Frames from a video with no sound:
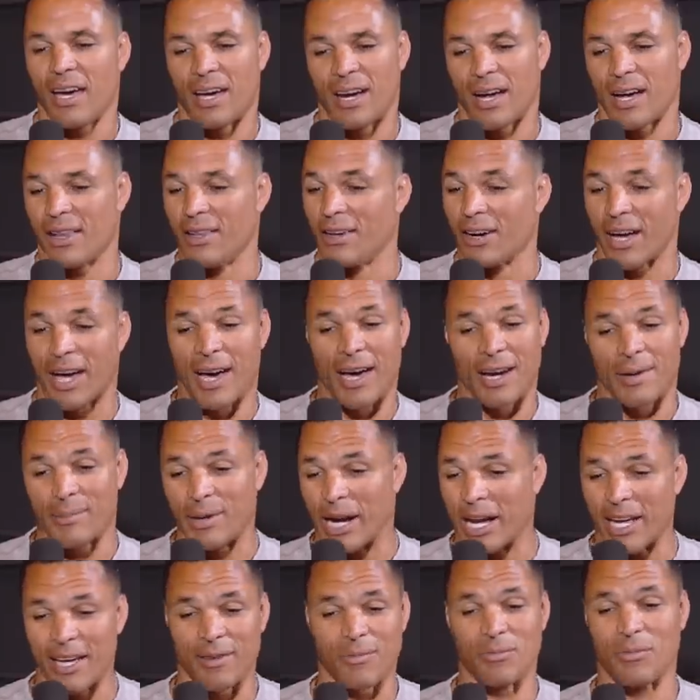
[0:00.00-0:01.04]
and I look at them
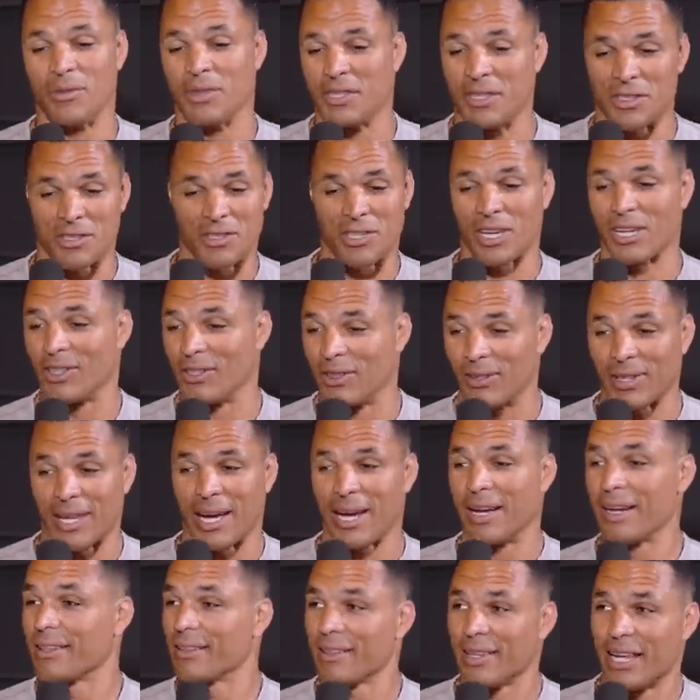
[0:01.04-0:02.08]
and I give them the signal,
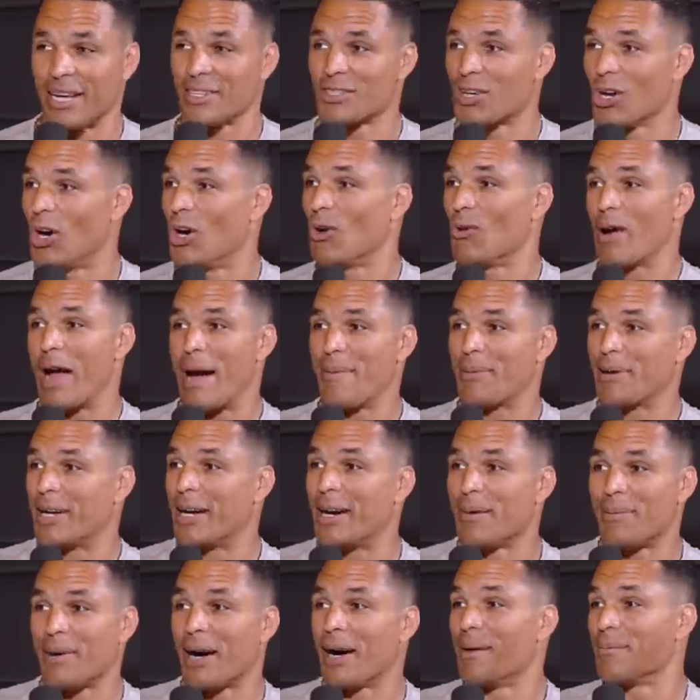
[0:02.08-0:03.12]
like, let's go, wrap it
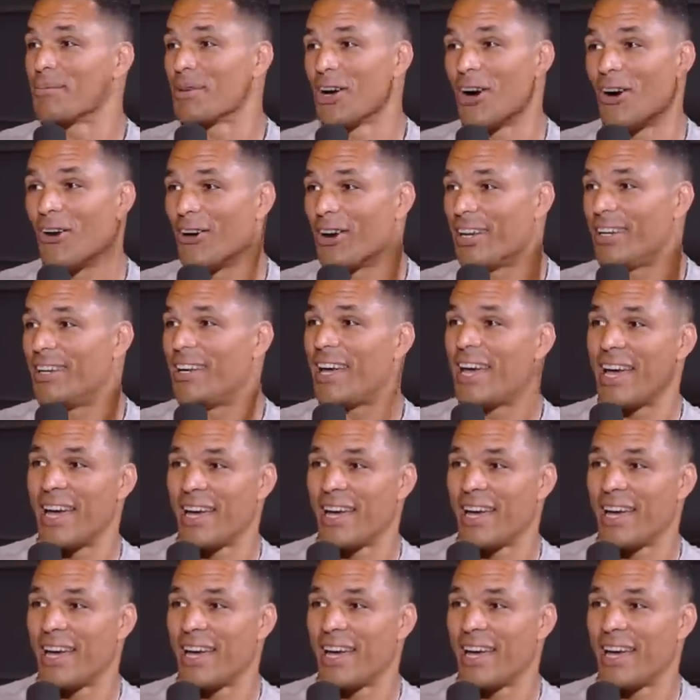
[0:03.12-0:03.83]
up, I'm going.